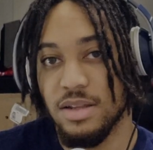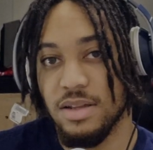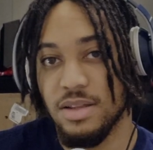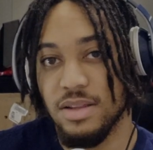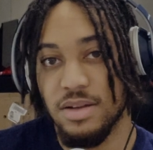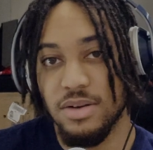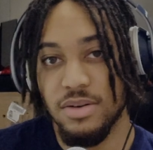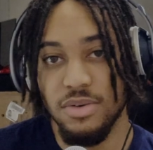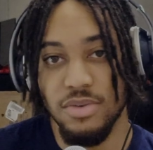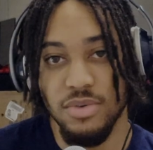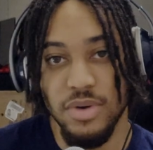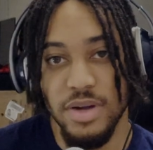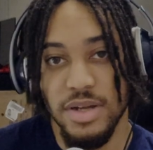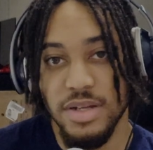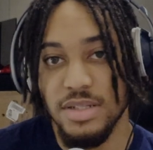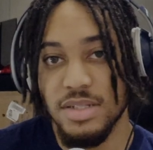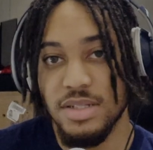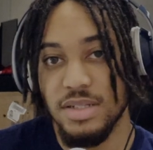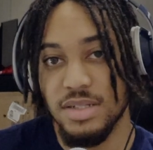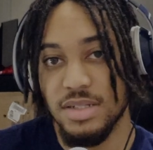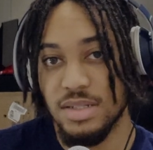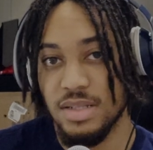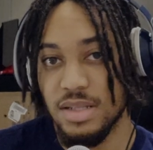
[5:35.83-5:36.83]
the
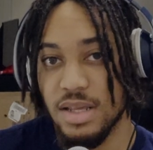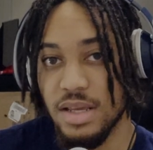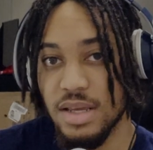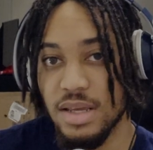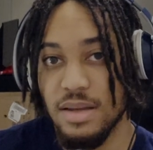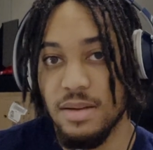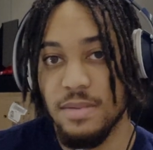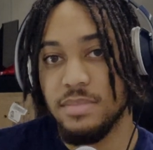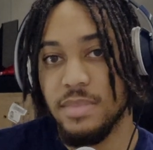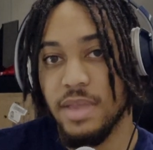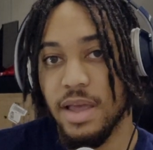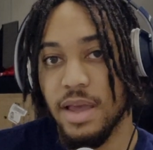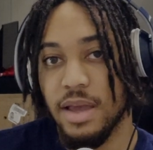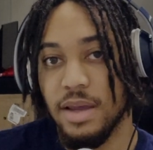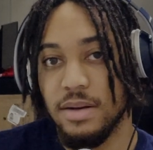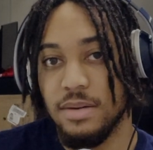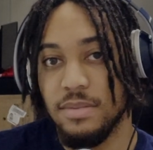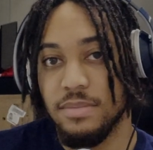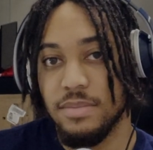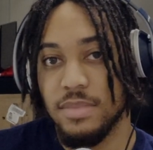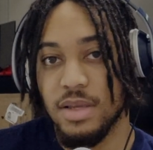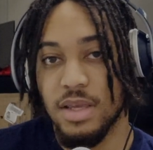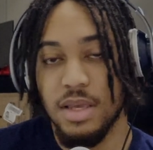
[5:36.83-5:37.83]
craziest thing that
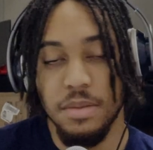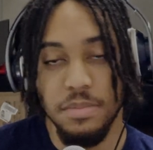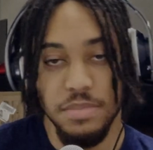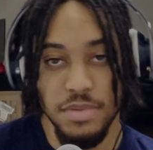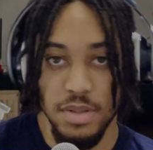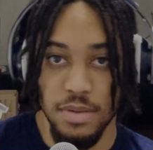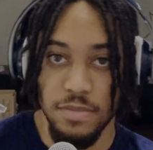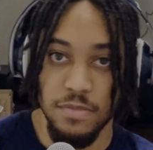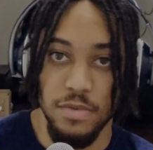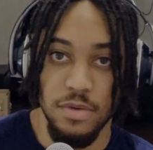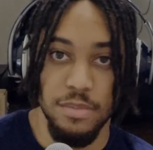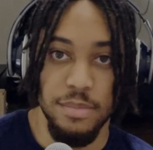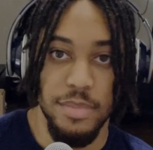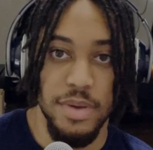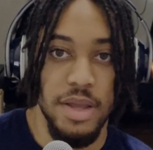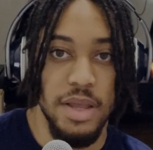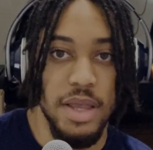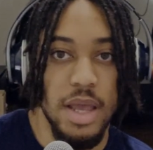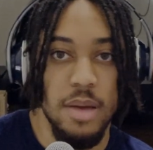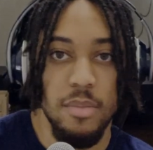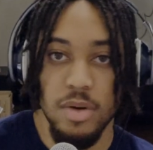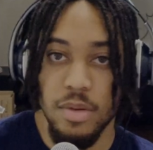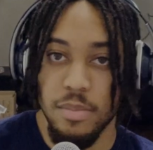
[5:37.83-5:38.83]
keeps him from being
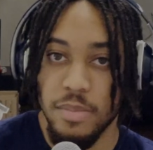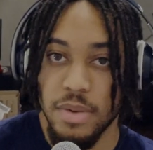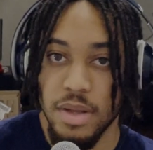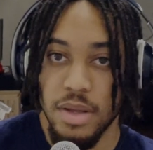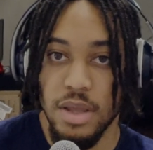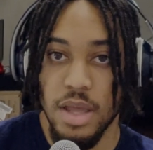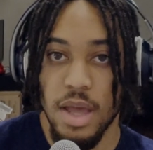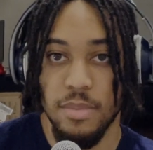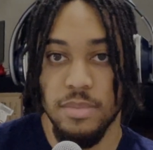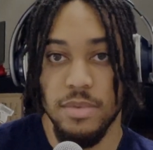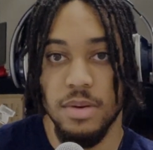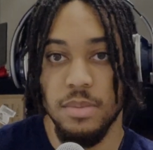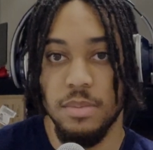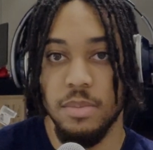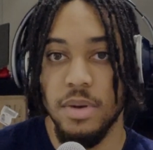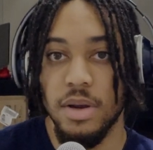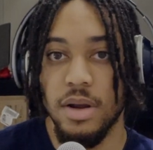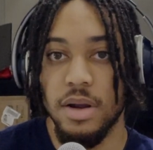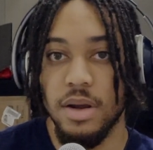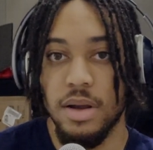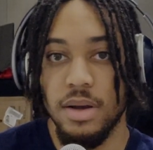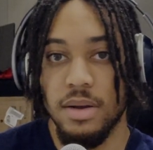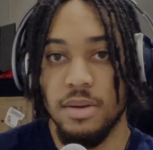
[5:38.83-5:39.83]
able to be Captain
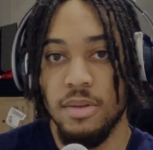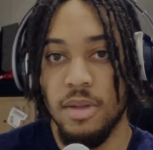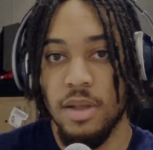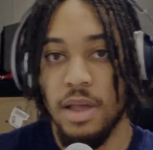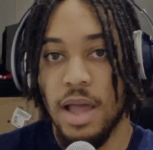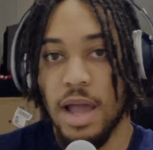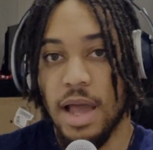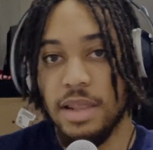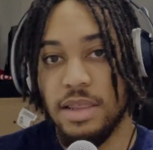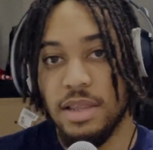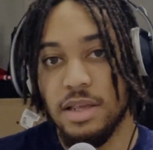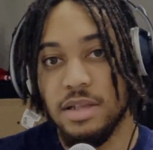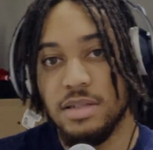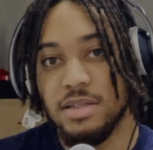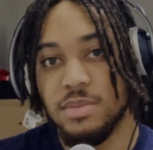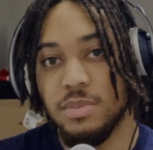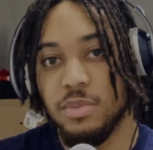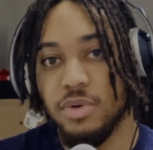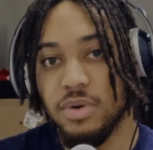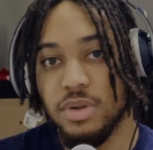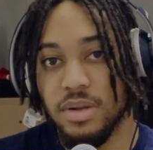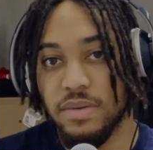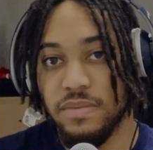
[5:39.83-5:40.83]
America. I think it's
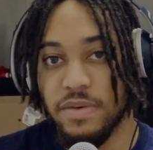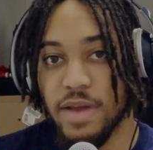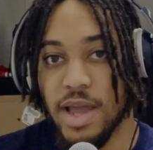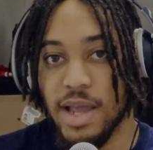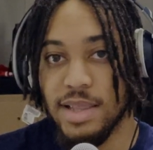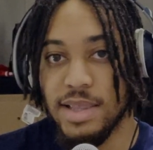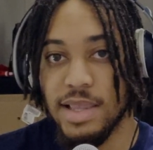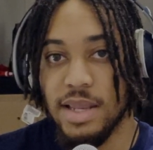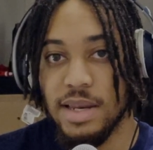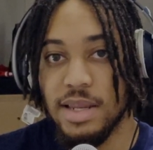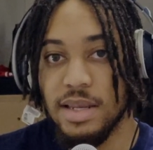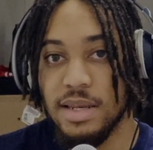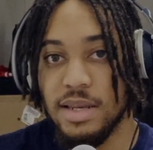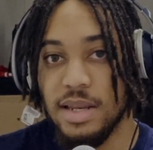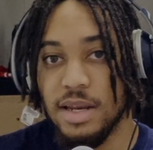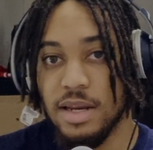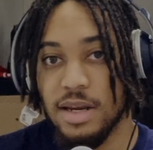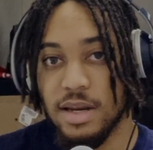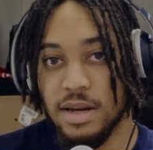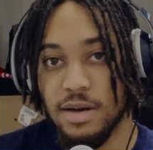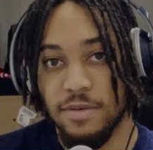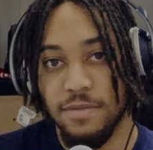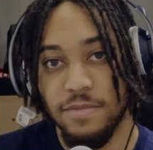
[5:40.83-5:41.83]
more the fact that he did it
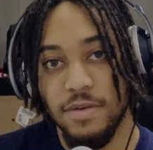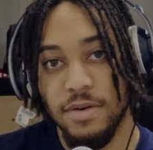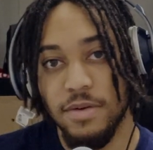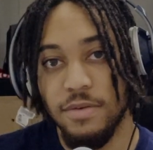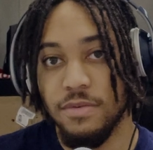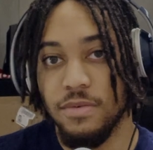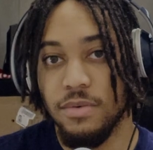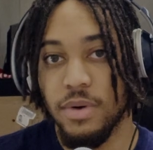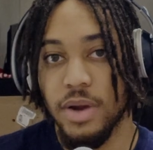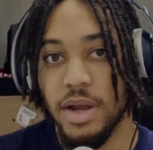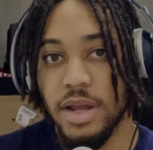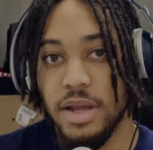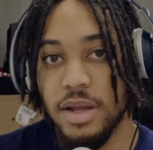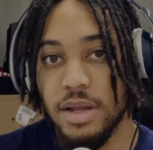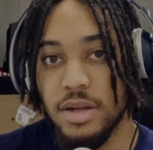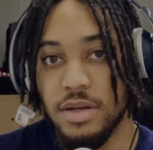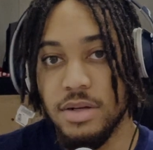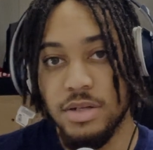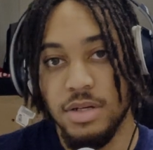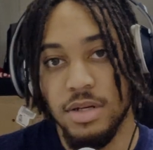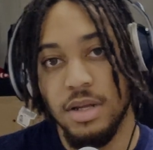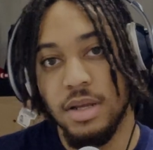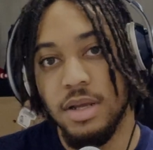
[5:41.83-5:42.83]
in a fit of rage.